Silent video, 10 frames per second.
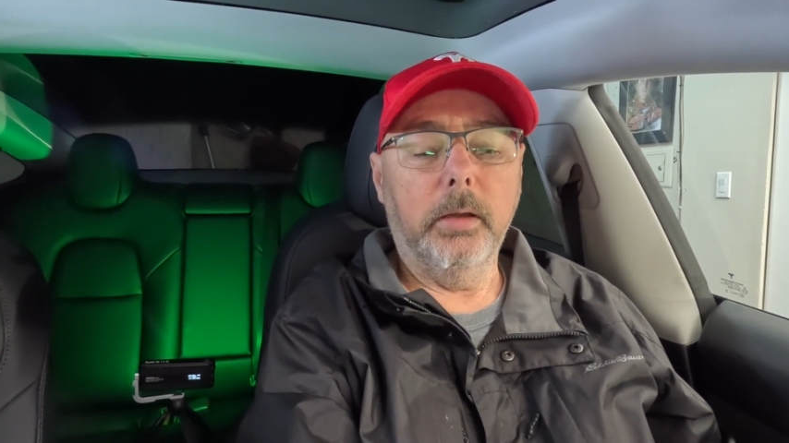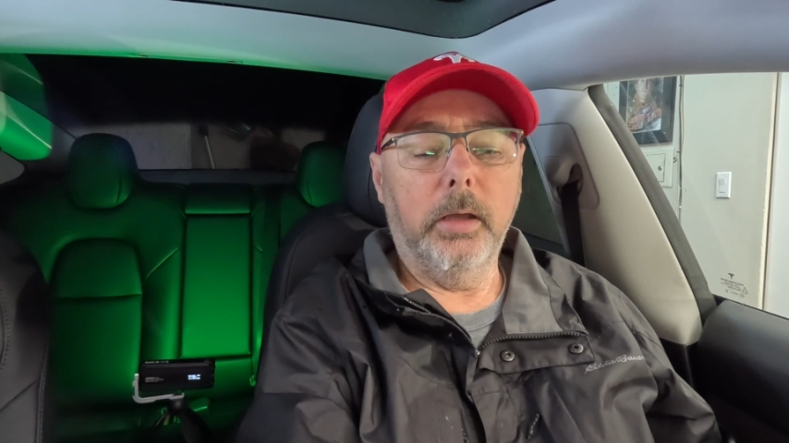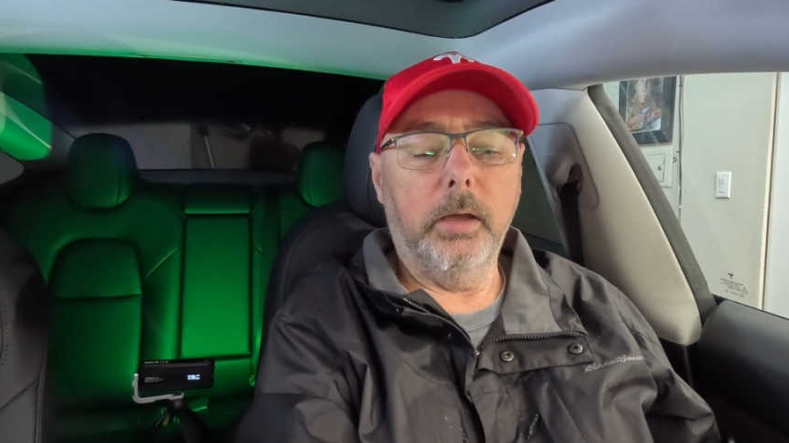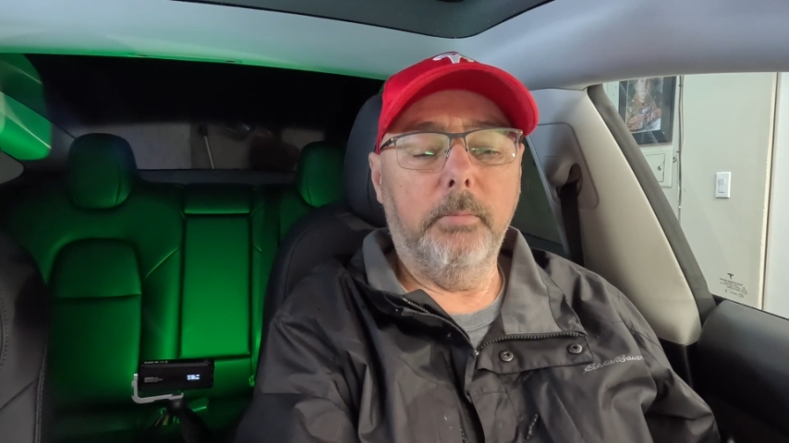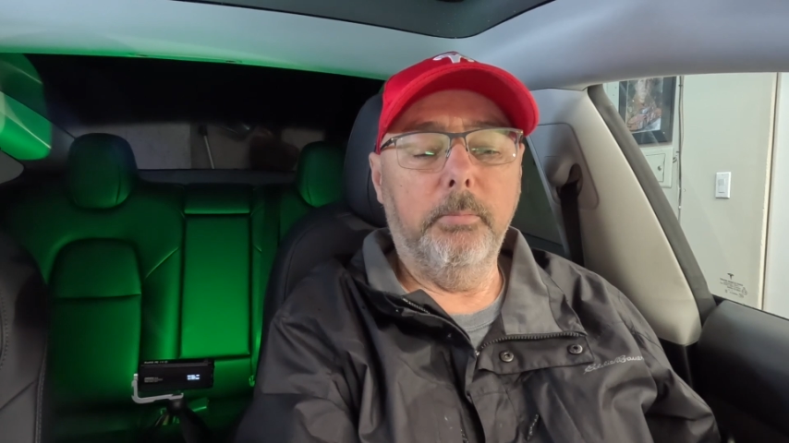
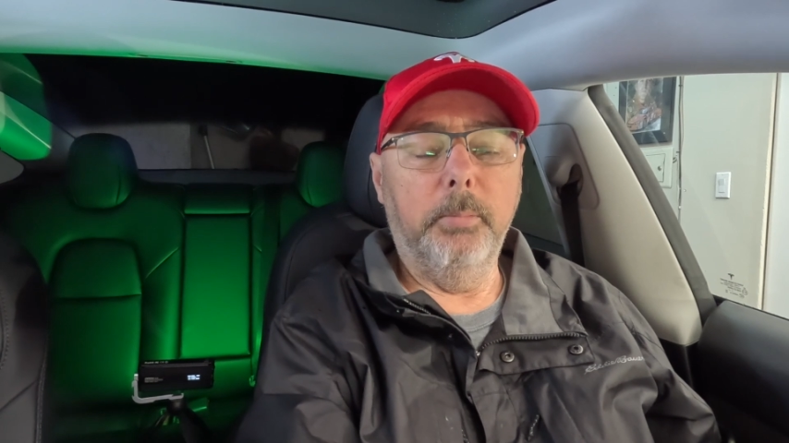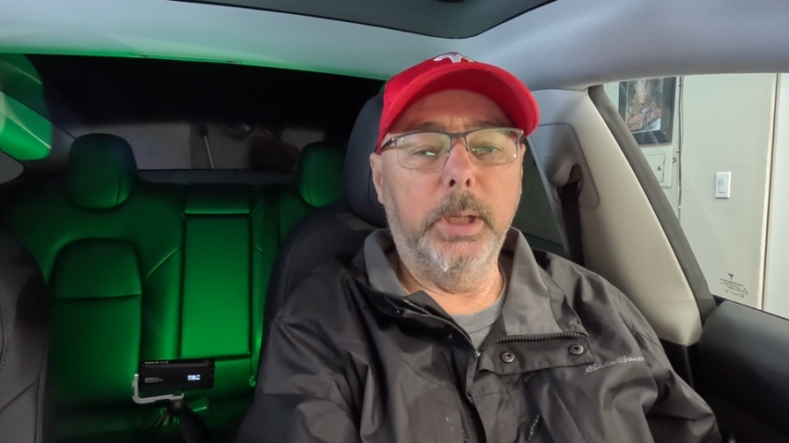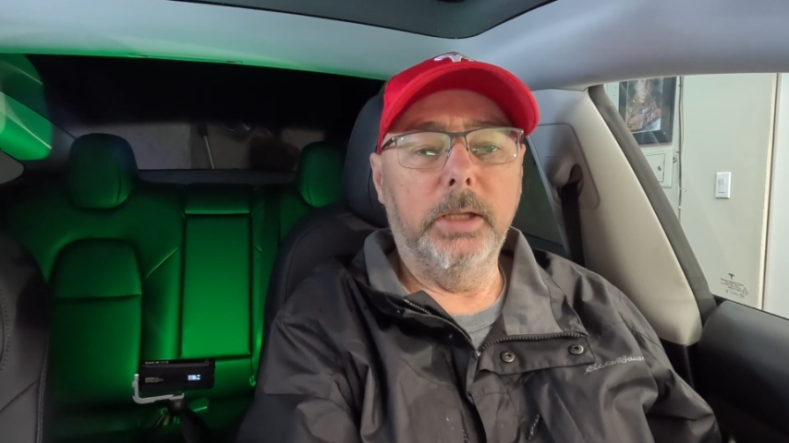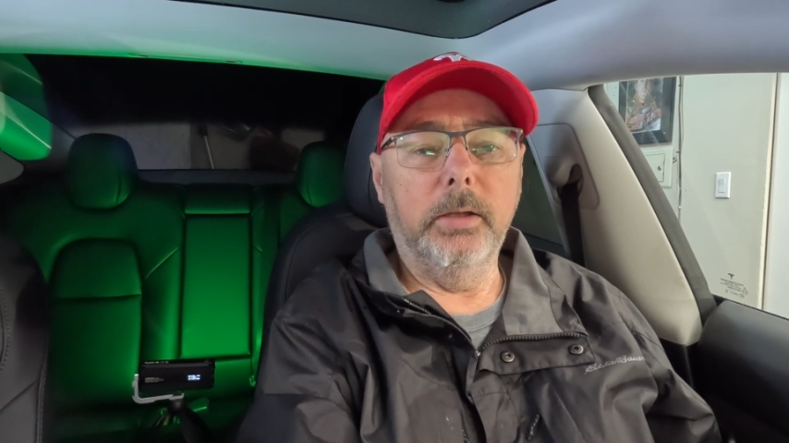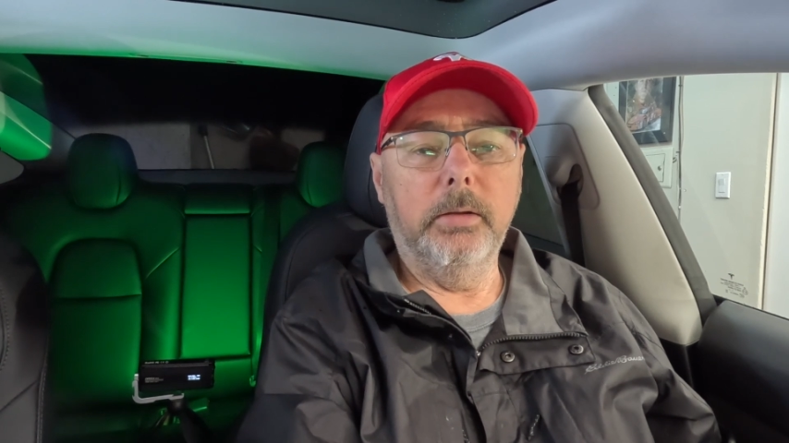
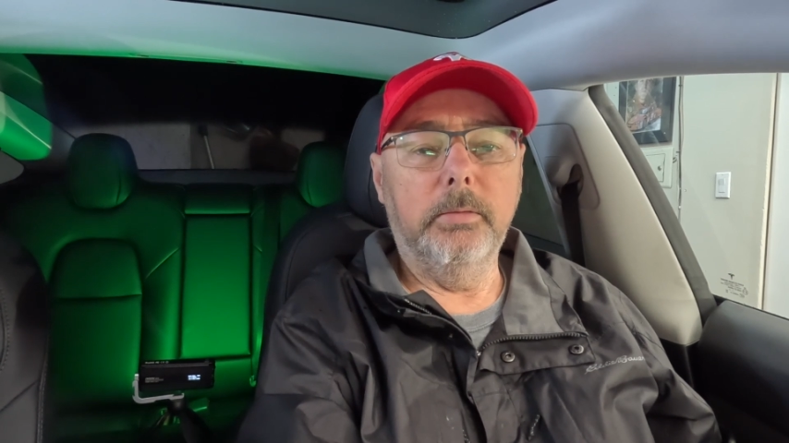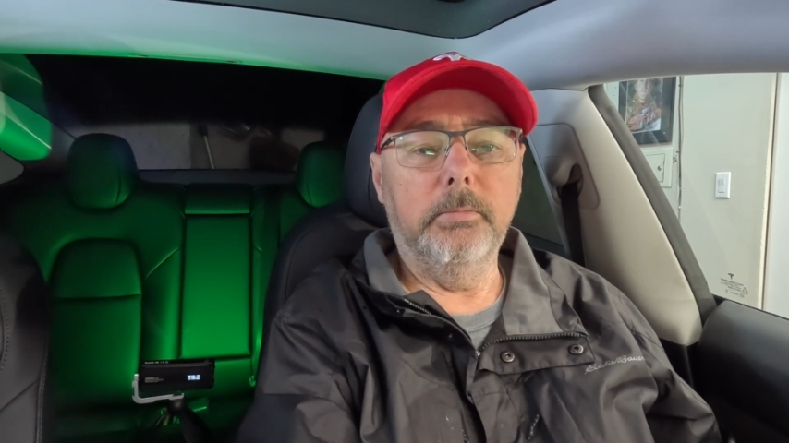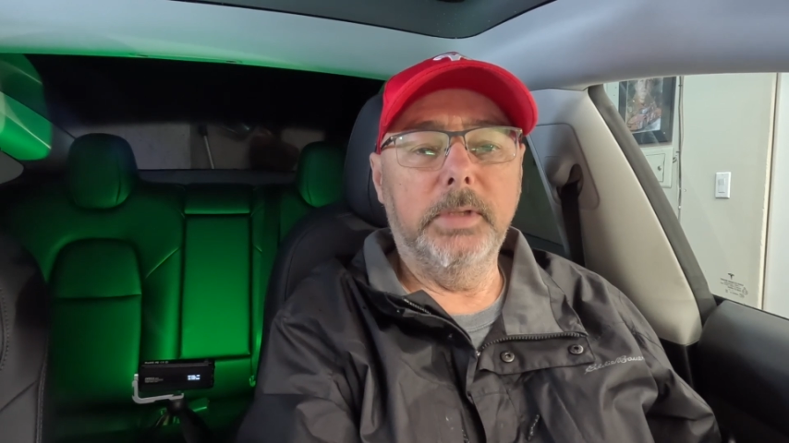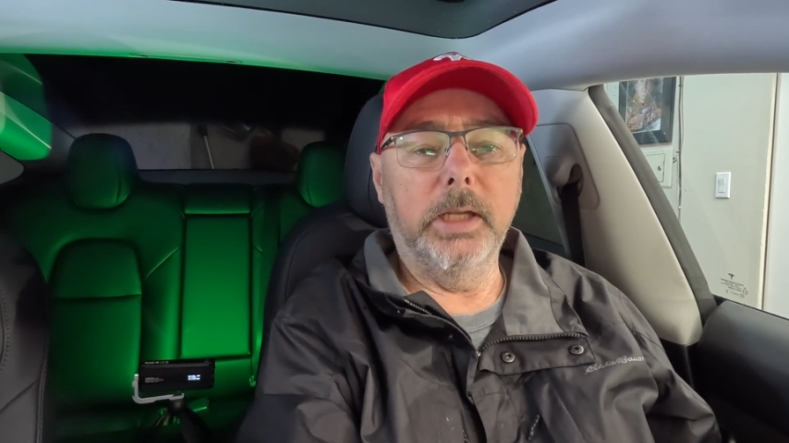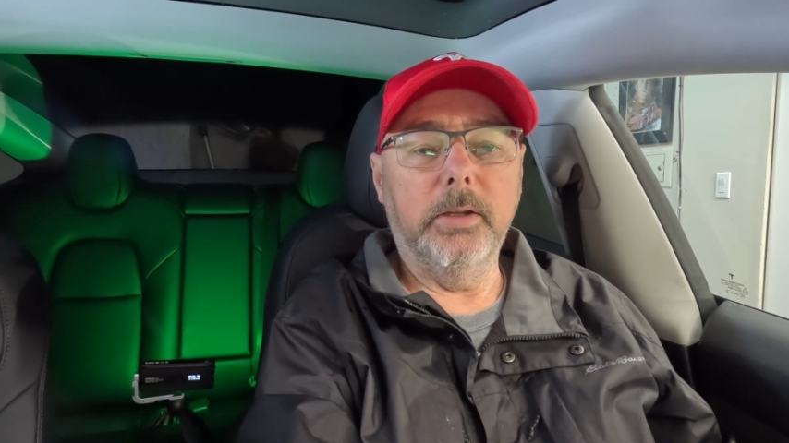but
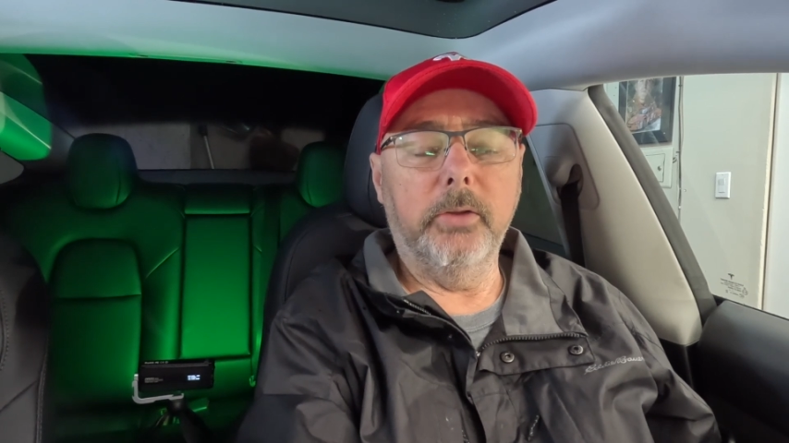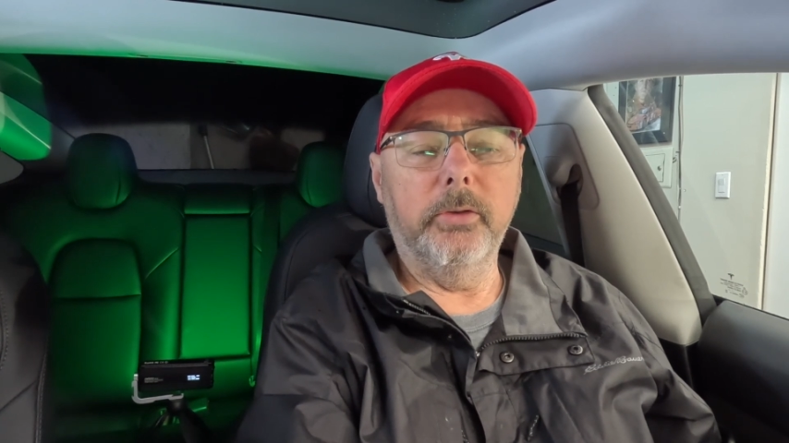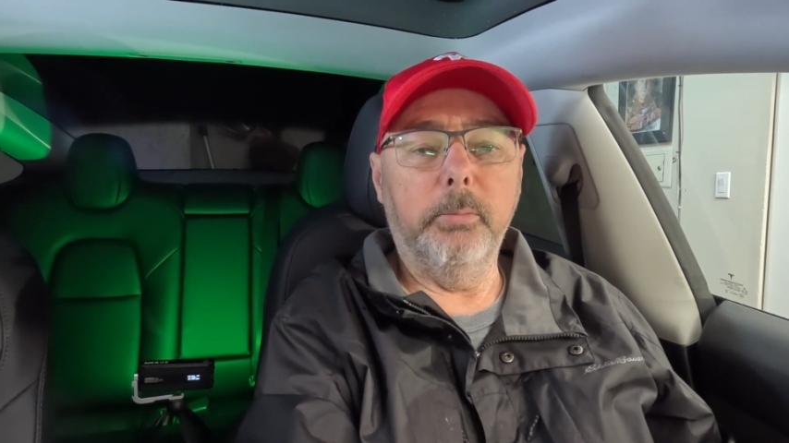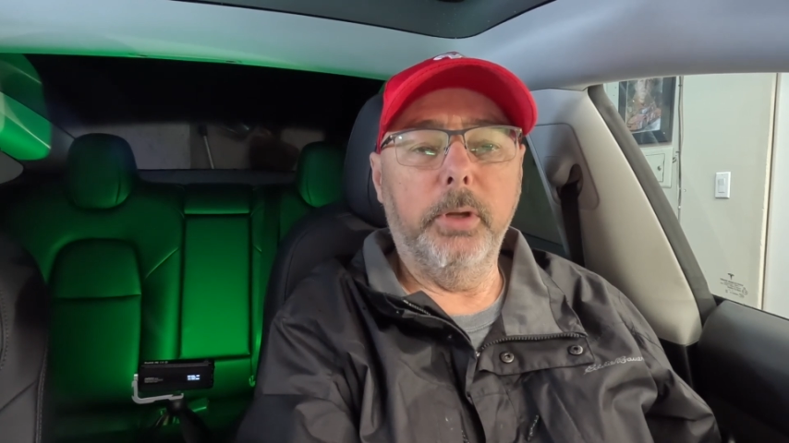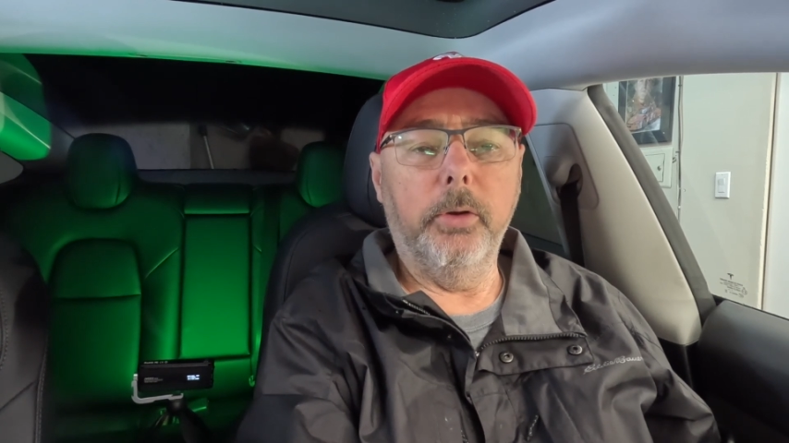that
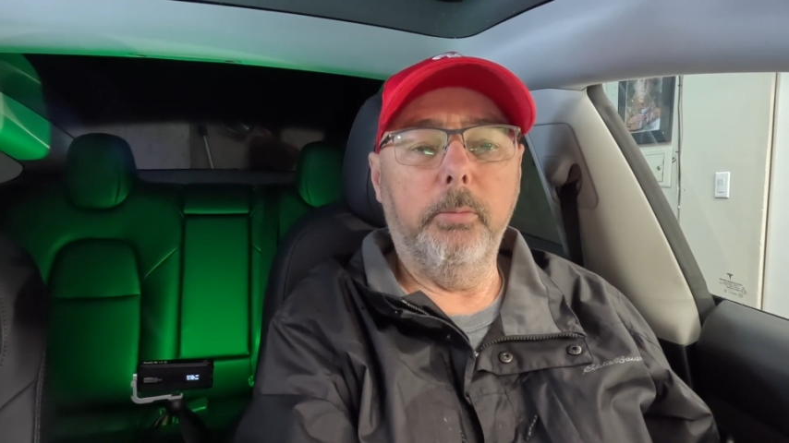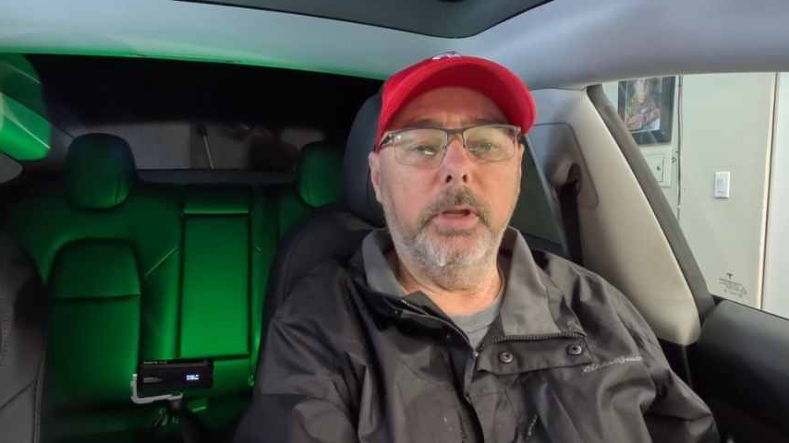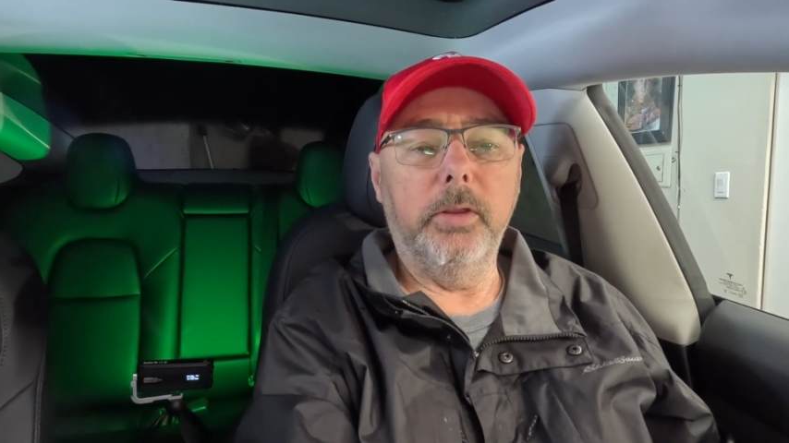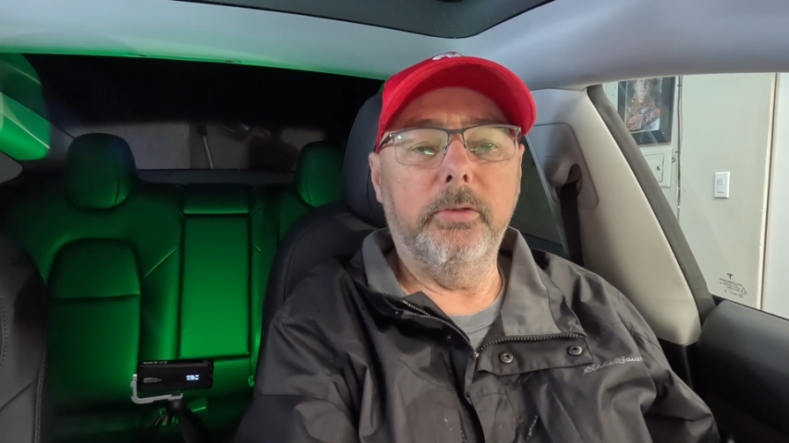doesn't appear to be the